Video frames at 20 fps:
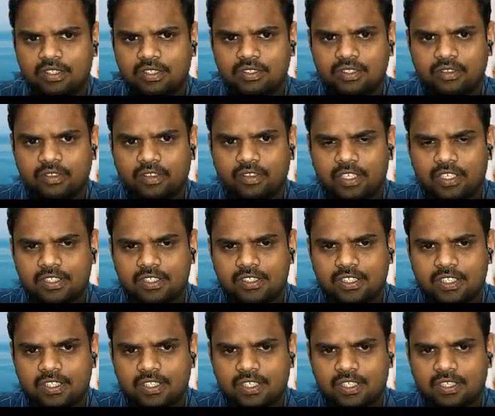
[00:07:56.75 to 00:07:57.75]
So we can
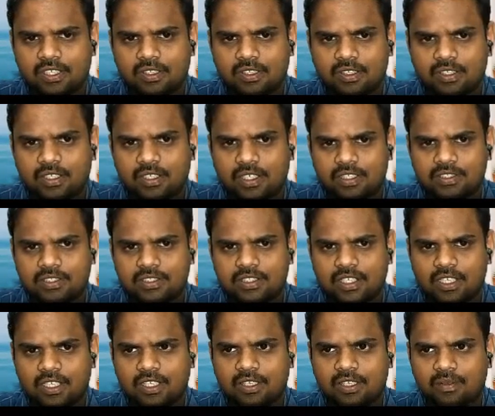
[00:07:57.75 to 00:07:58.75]
say that
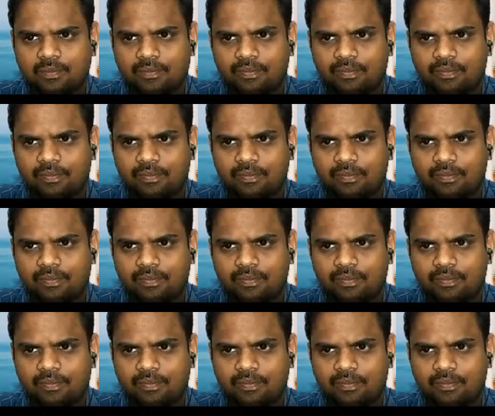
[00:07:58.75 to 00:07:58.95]
XA